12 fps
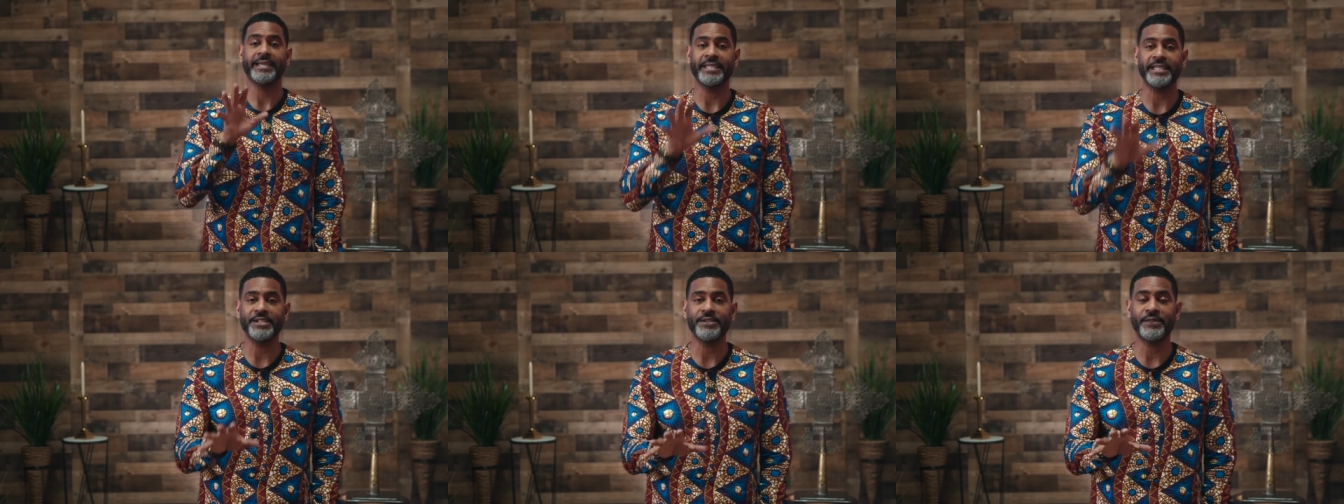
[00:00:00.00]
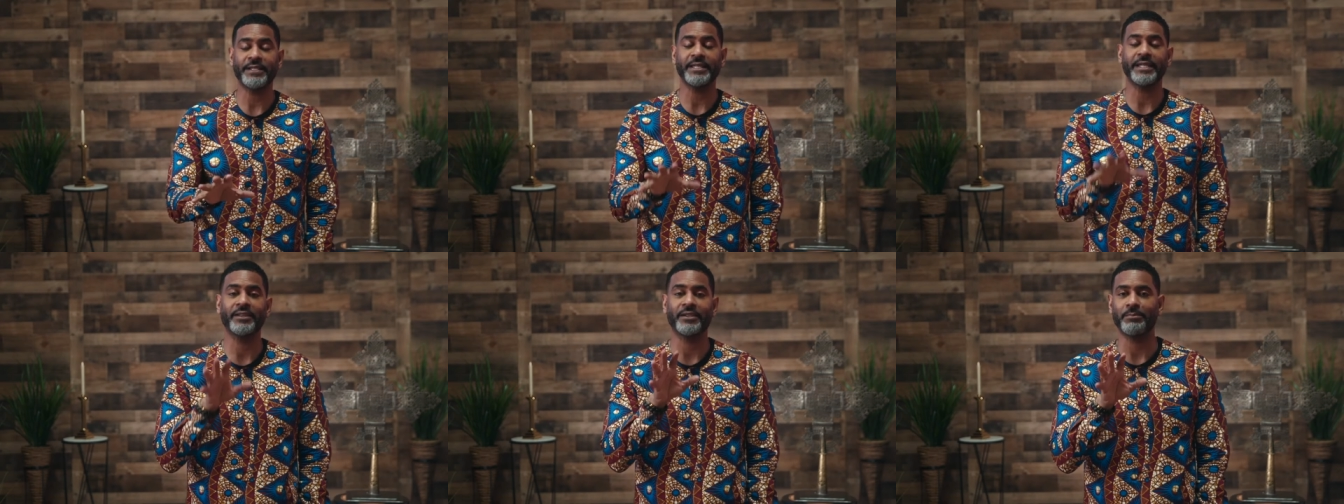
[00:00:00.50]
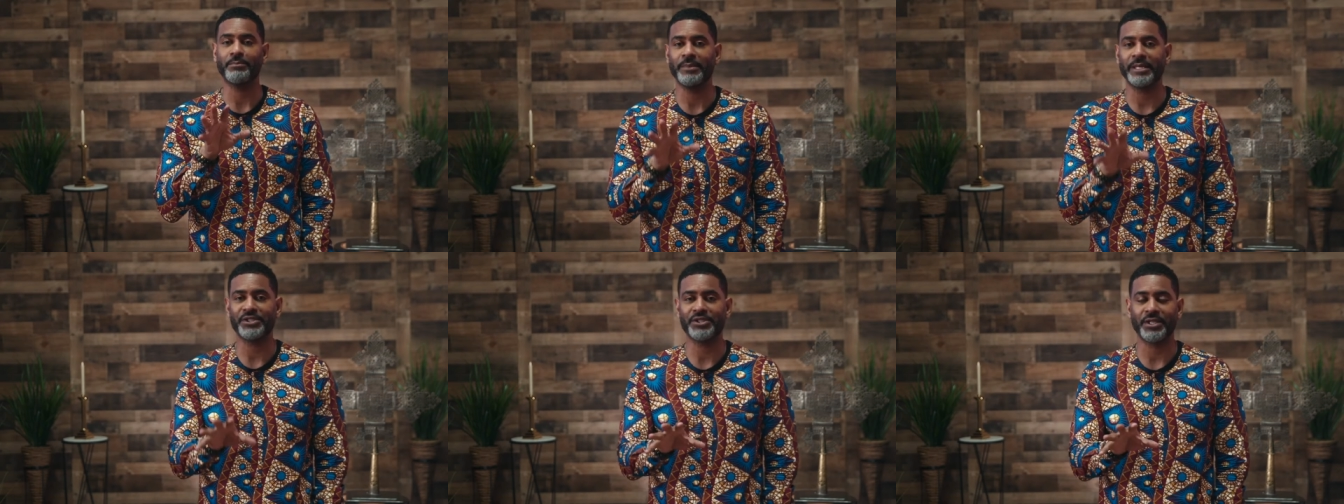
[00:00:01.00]
Even in the
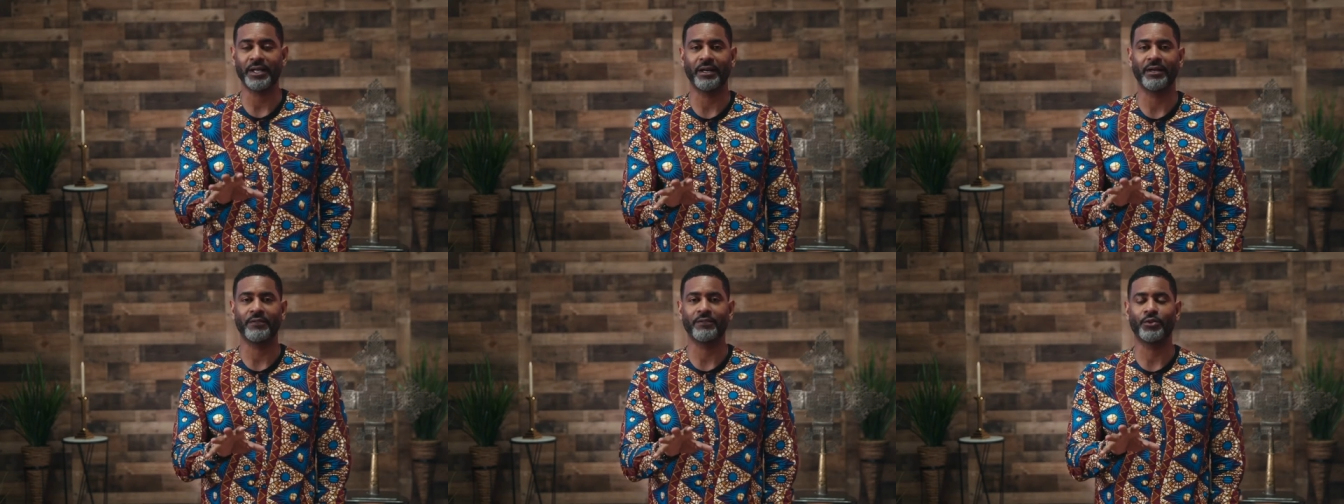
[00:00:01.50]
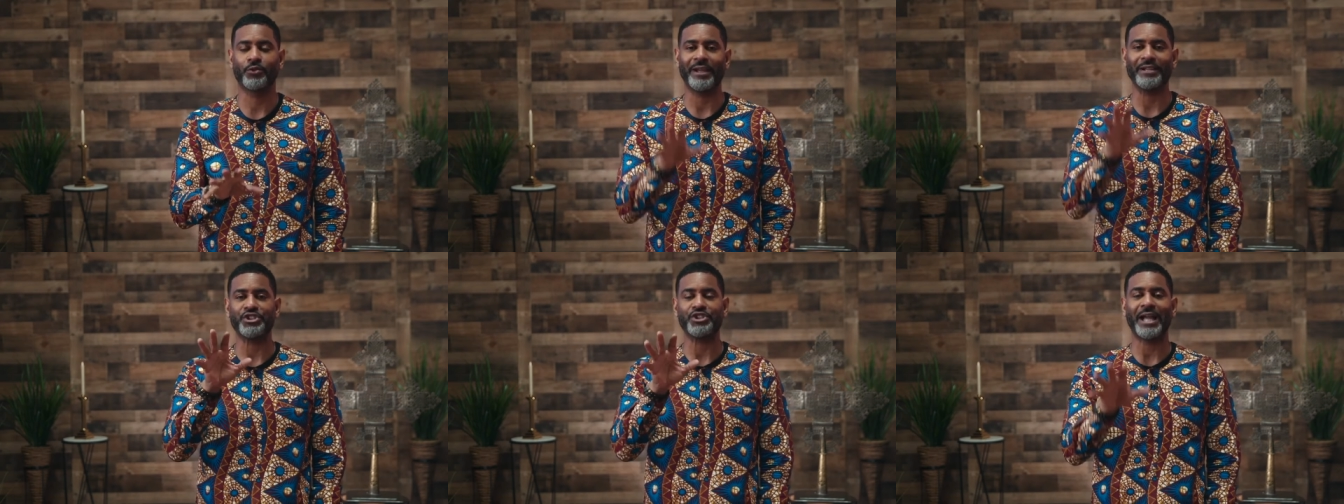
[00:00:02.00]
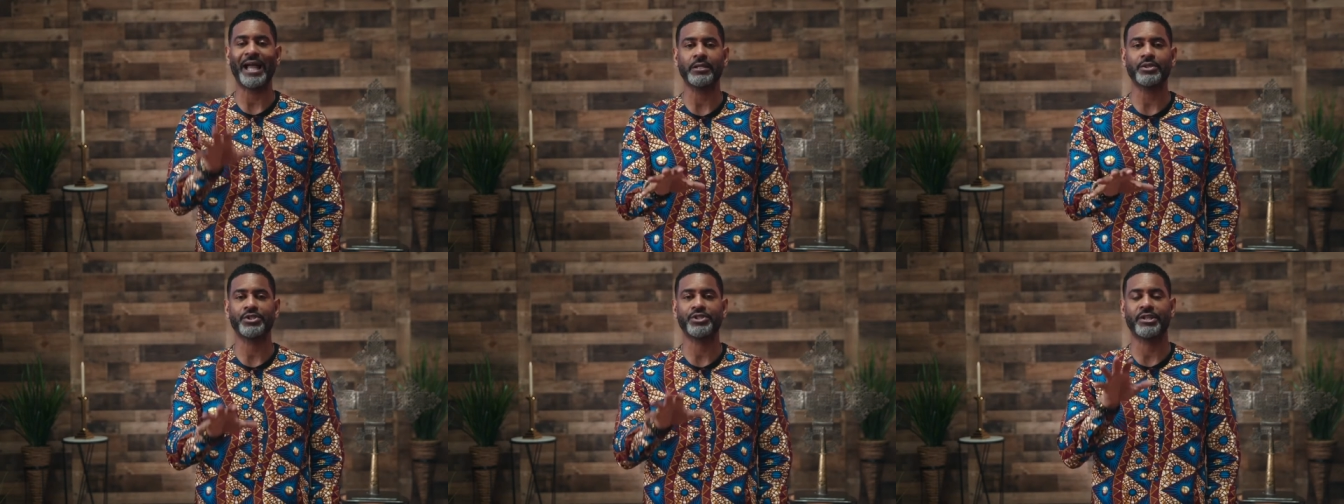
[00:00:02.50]
midst of great
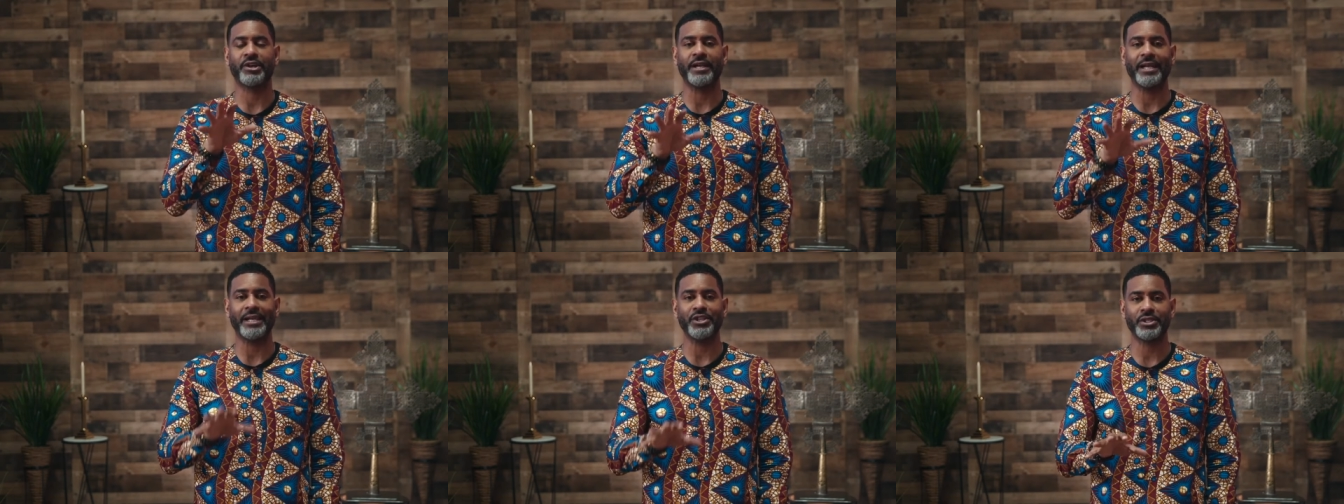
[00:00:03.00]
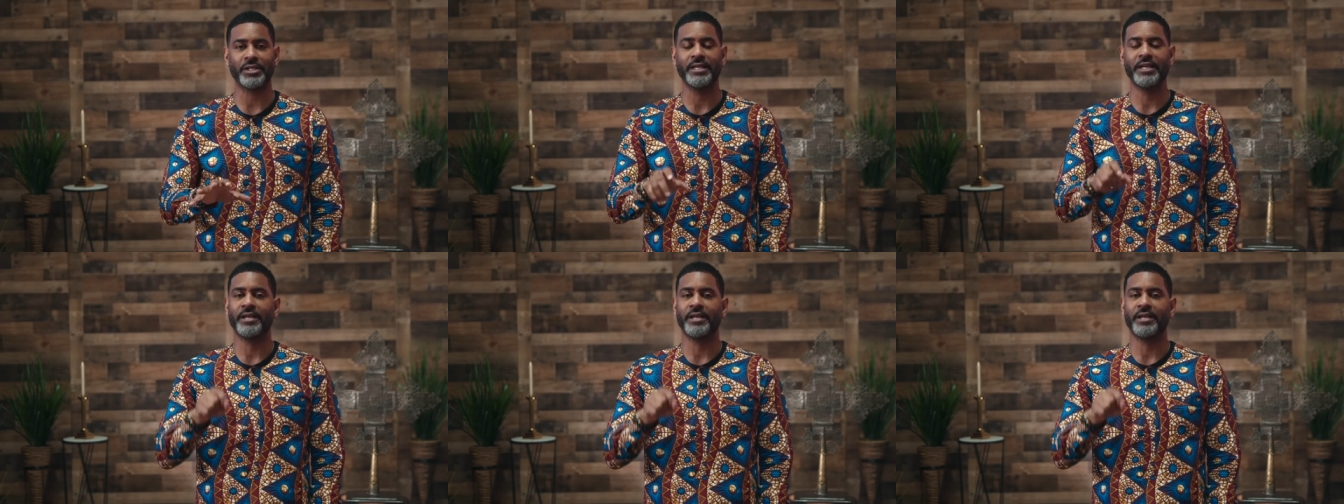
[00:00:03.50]
challenges in our nation,